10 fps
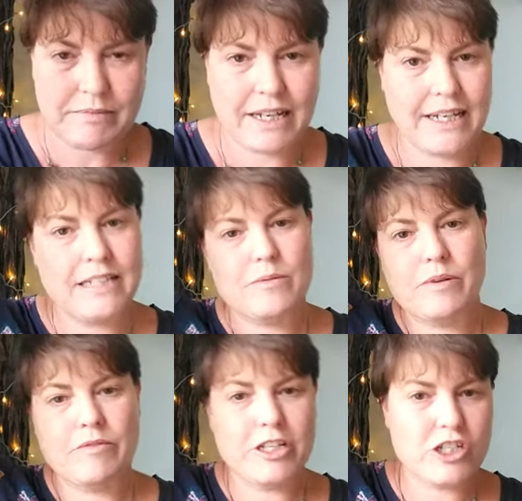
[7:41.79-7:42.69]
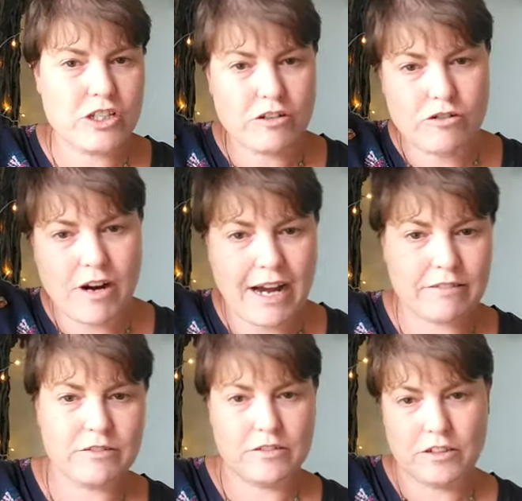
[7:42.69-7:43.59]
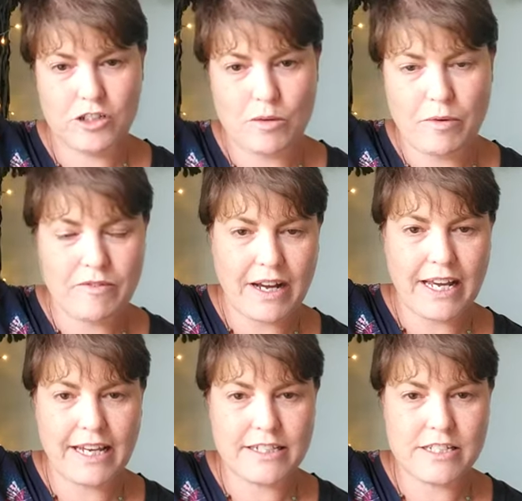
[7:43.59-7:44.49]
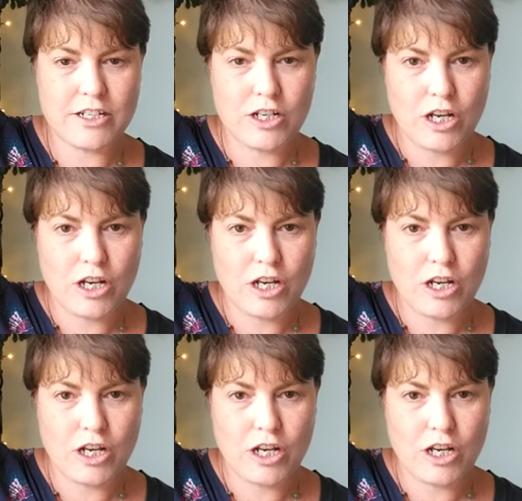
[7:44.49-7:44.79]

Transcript: And as we reach the crown, the top of our head,